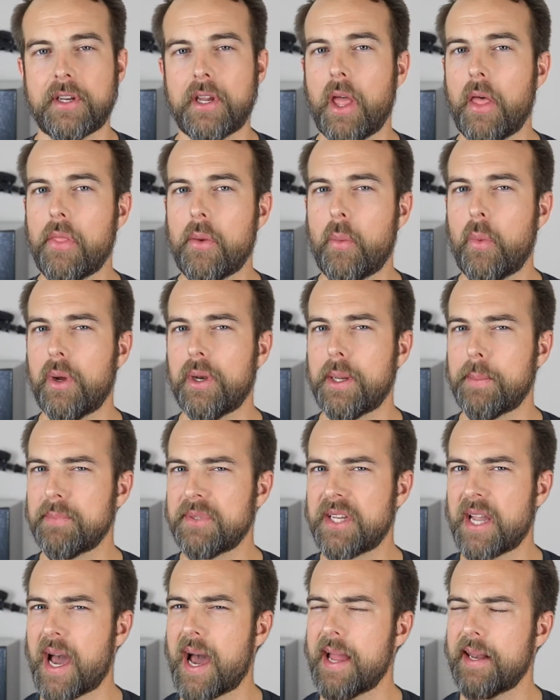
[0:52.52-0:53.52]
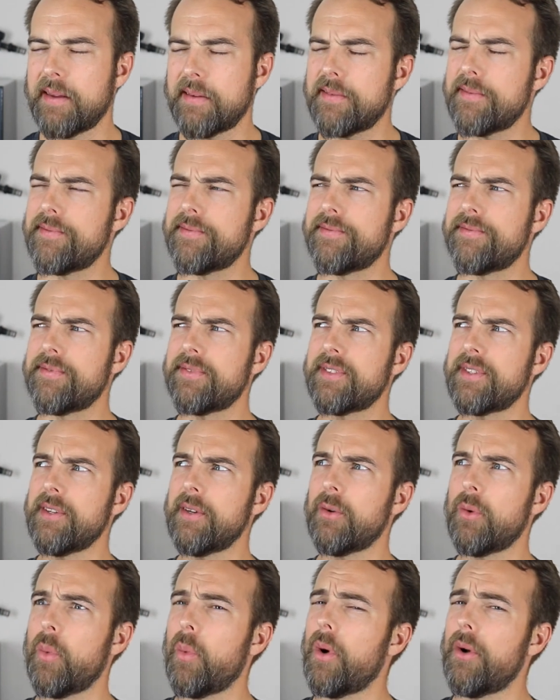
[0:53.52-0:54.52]
And the other one, I'm kind of
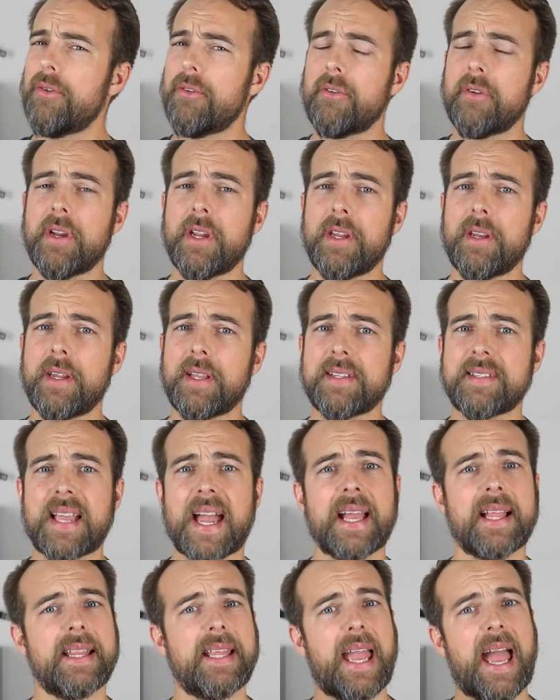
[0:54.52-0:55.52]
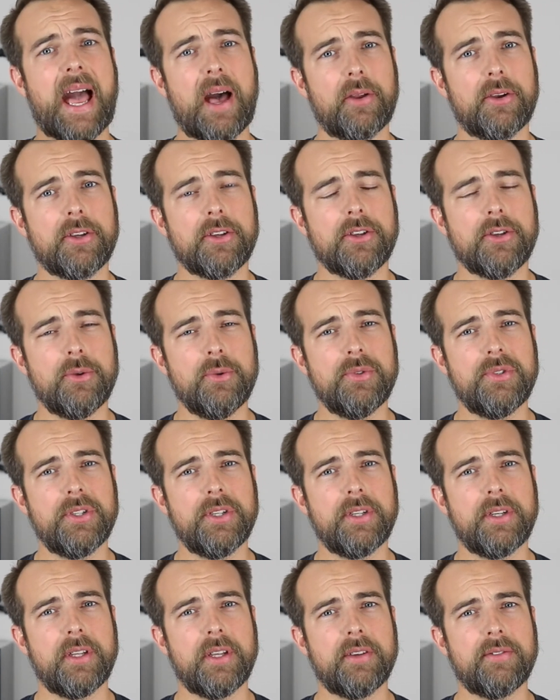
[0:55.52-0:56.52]
still wondering exactly how to use
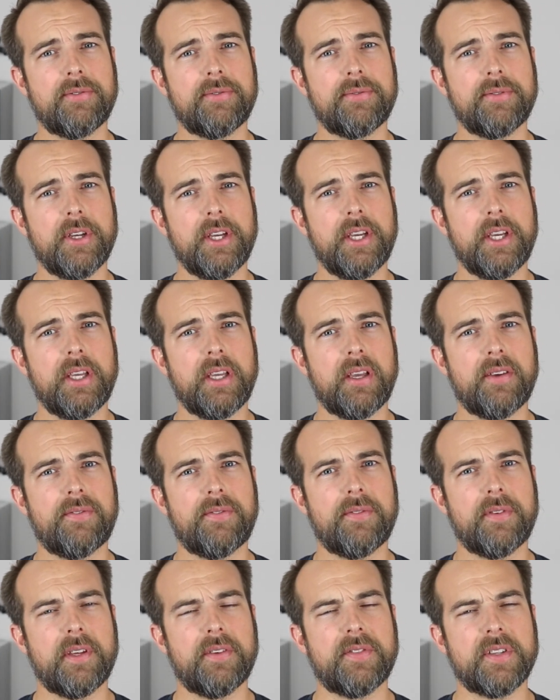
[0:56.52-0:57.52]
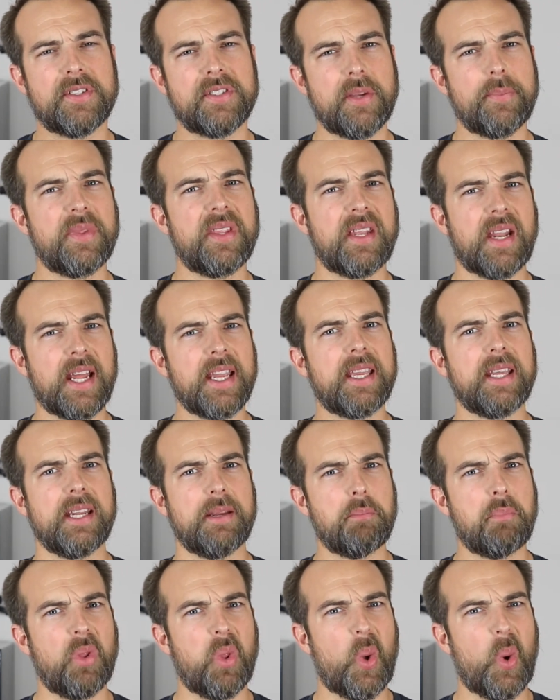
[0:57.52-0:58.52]
it, if it's something I can
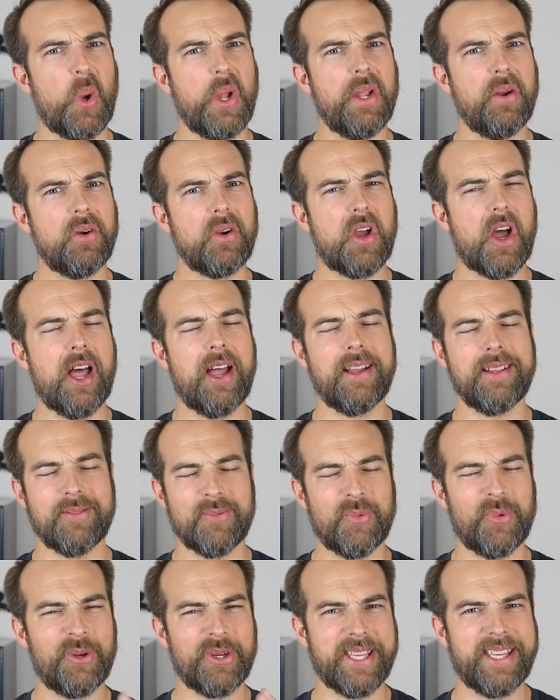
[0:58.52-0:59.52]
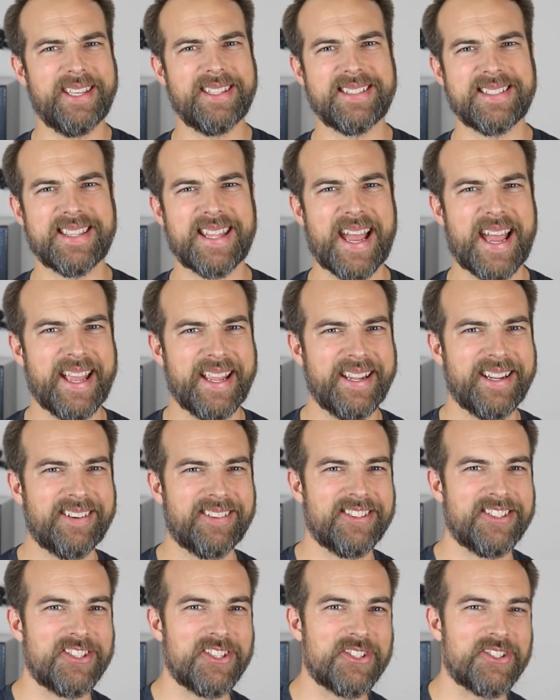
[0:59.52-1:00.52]
employ or not, and we'll get to that
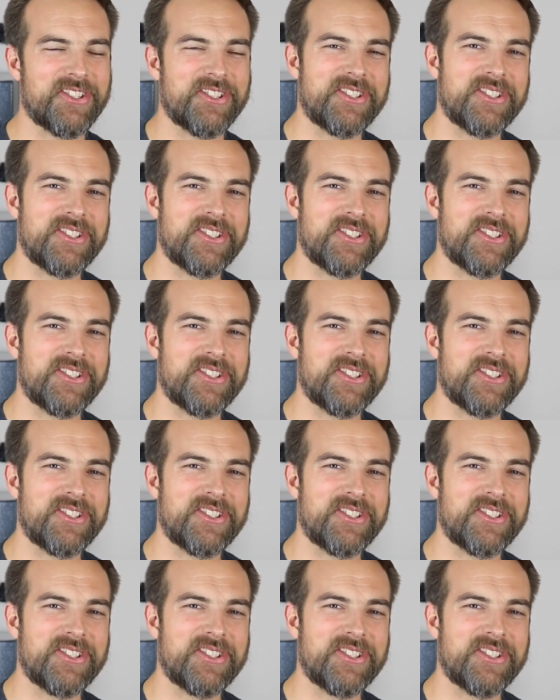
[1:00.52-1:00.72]
here in just a